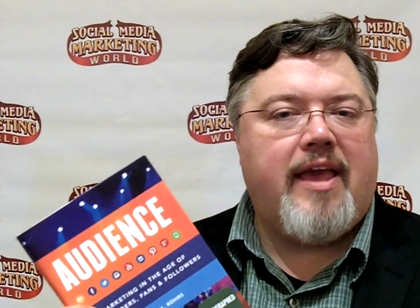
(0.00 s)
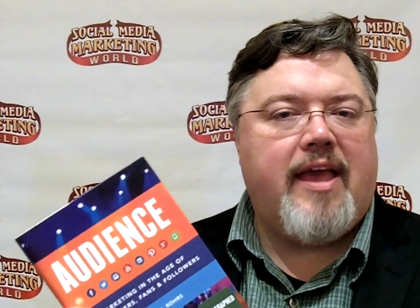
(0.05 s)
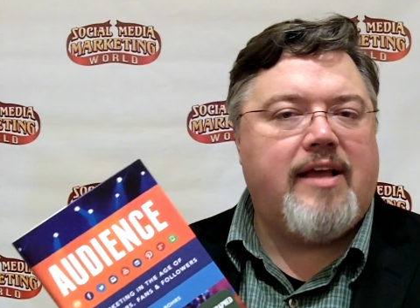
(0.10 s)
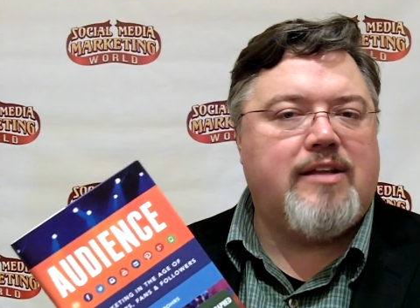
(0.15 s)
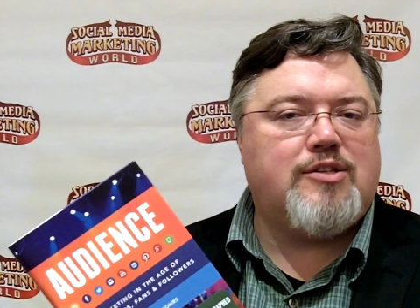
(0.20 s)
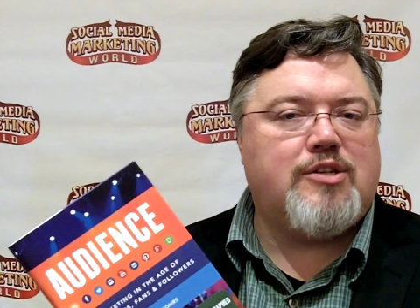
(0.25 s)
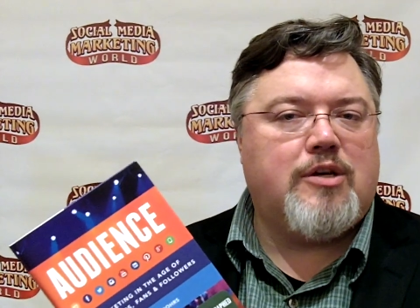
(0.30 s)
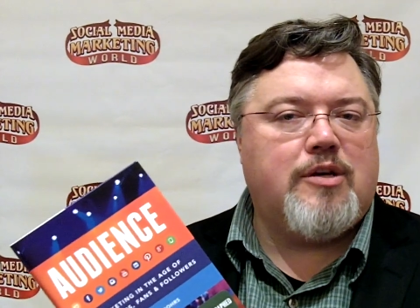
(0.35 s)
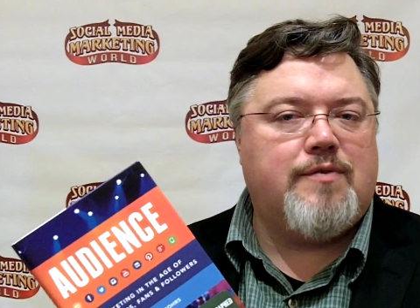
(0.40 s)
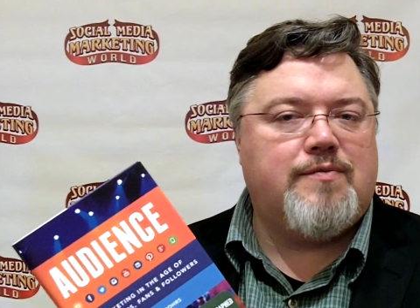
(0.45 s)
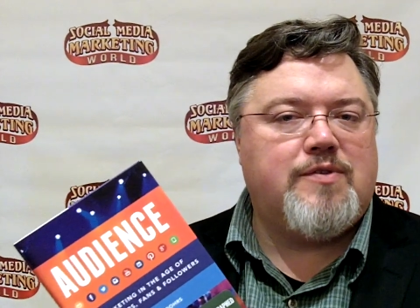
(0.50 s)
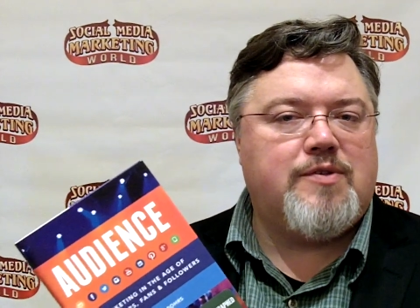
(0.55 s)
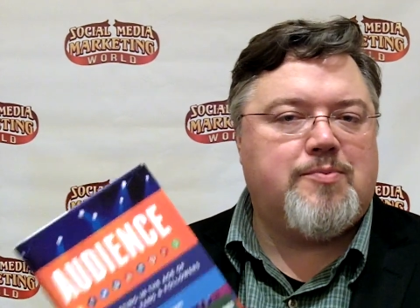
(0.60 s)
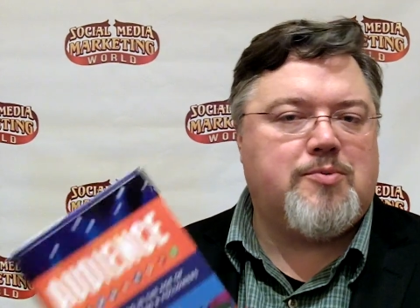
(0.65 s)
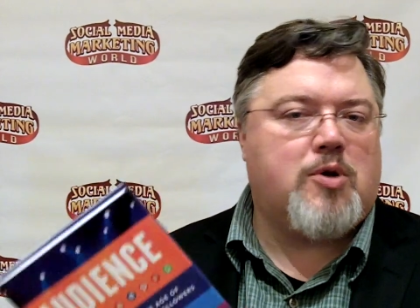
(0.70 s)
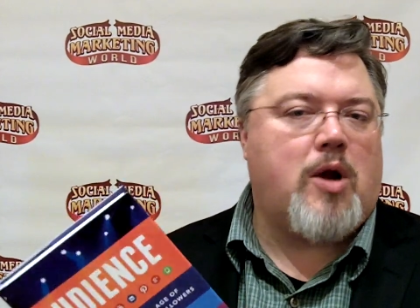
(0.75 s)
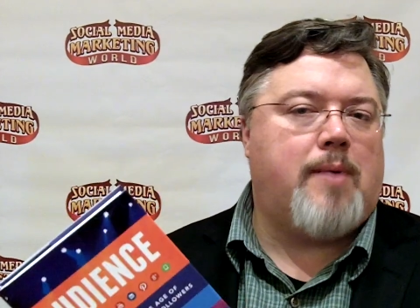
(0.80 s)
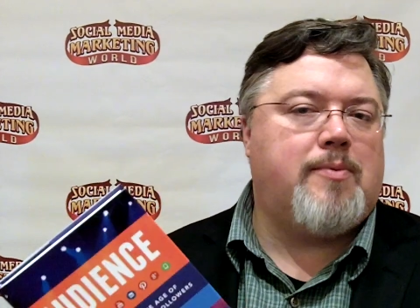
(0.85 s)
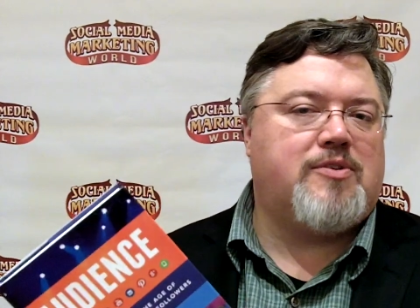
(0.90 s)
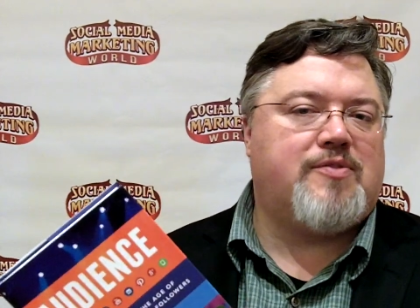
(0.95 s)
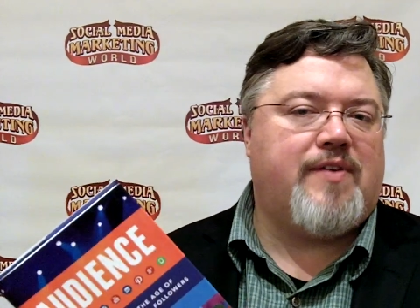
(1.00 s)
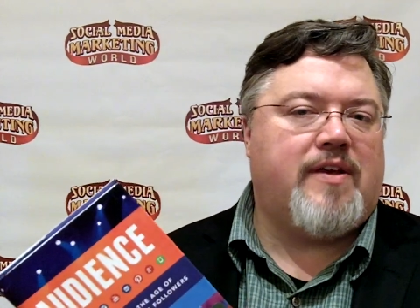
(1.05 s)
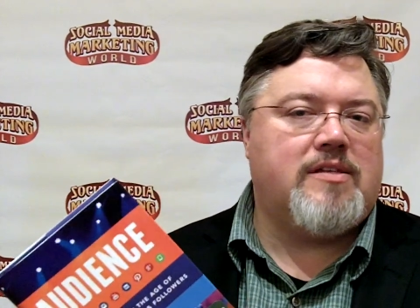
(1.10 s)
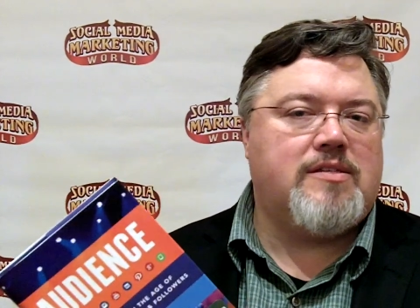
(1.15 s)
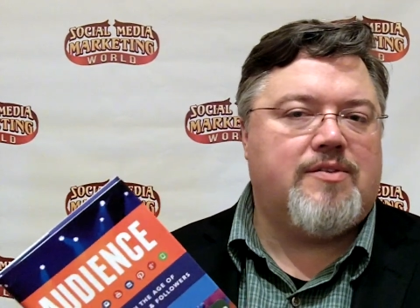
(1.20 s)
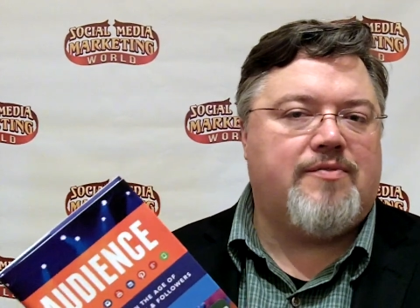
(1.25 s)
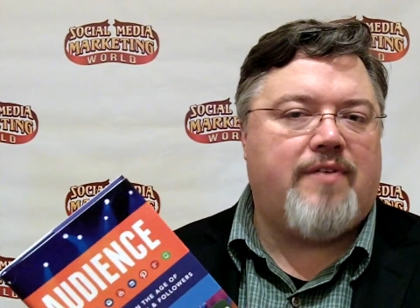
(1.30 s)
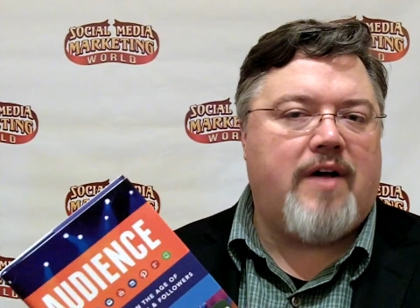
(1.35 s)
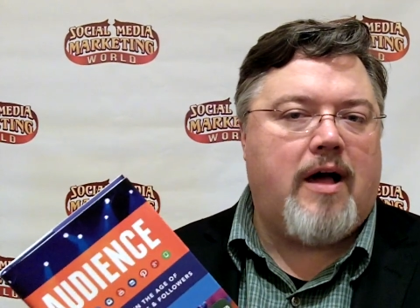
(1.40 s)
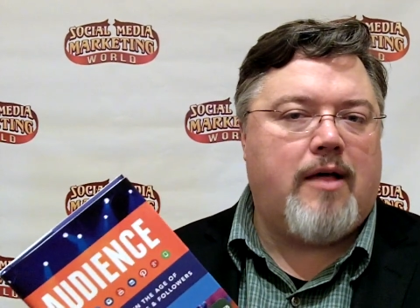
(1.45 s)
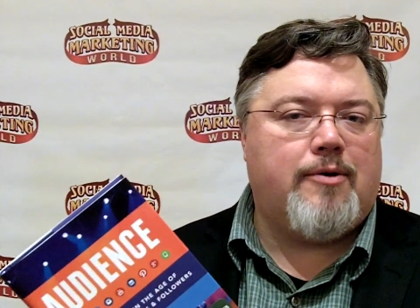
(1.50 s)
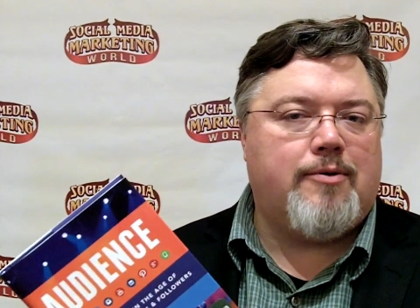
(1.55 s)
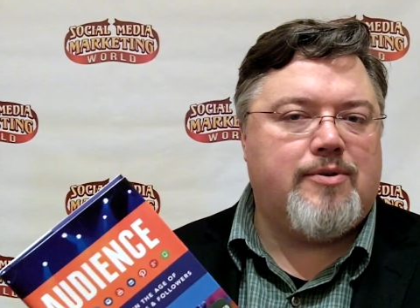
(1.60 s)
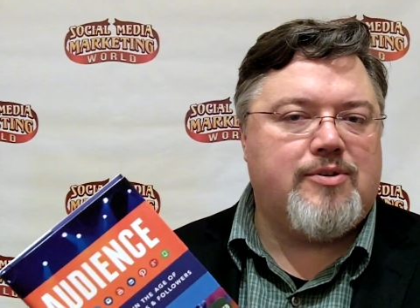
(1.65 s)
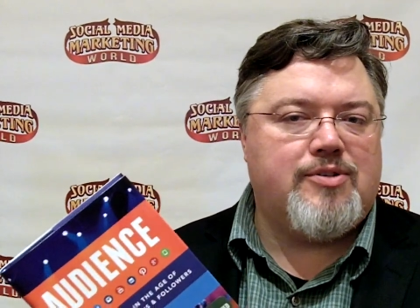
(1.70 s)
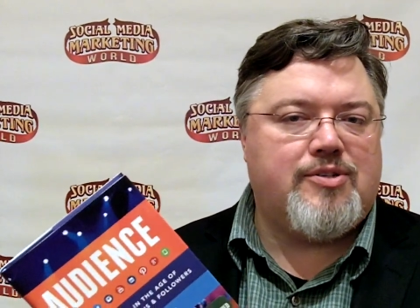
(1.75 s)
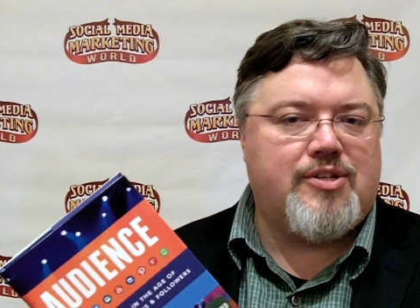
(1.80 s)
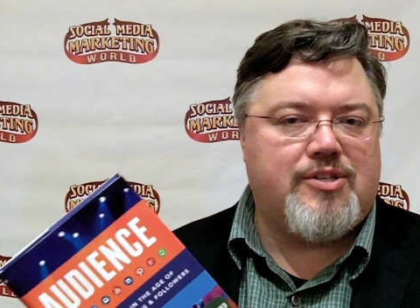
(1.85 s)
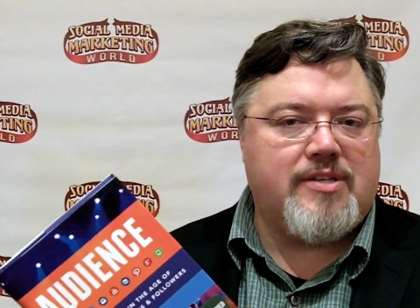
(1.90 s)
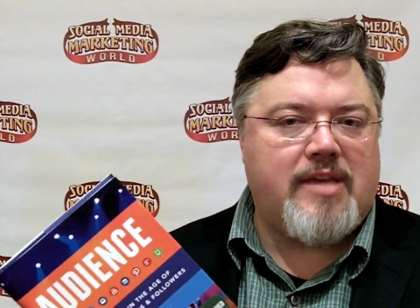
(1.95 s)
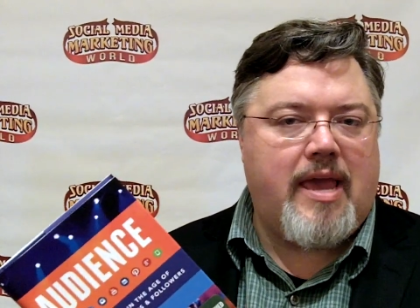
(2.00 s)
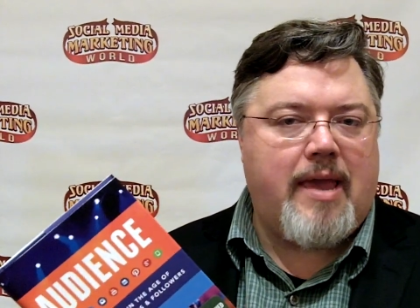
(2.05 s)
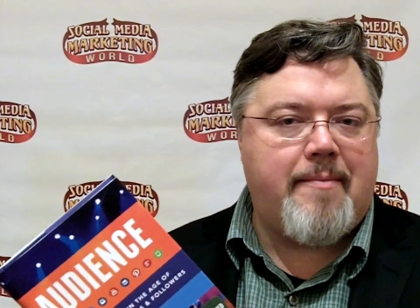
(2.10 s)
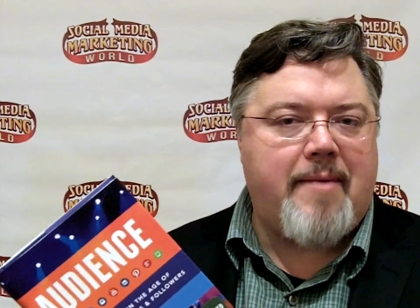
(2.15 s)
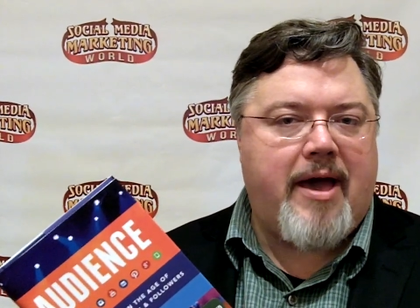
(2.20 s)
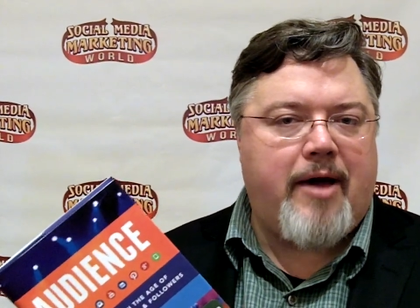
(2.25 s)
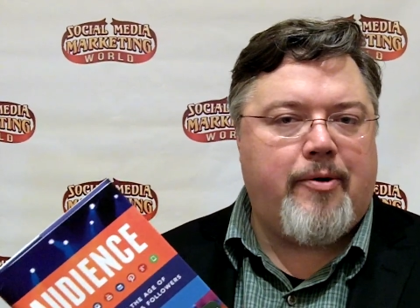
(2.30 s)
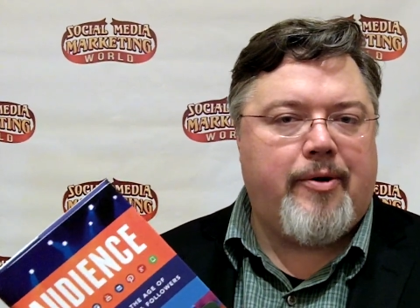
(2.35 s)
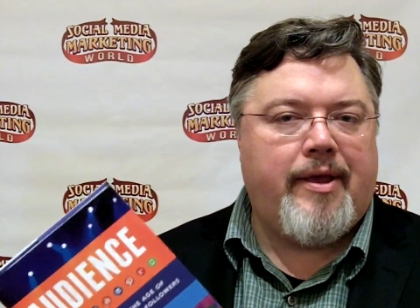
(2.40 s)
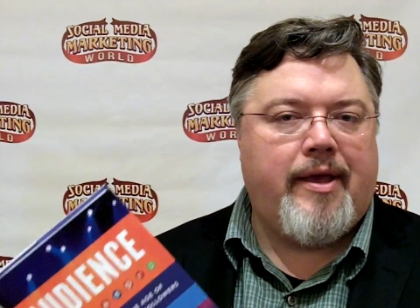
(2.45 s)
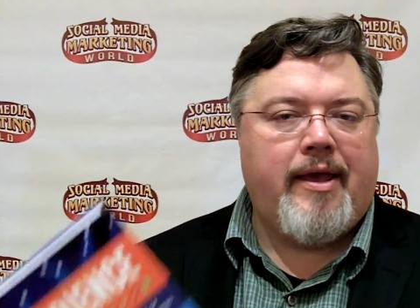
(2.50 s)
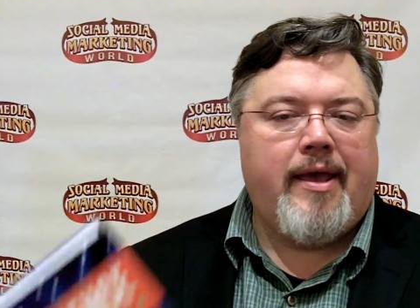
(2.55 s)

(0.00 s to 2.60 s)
Age of Subscribers, Fans, and Followers, just came out.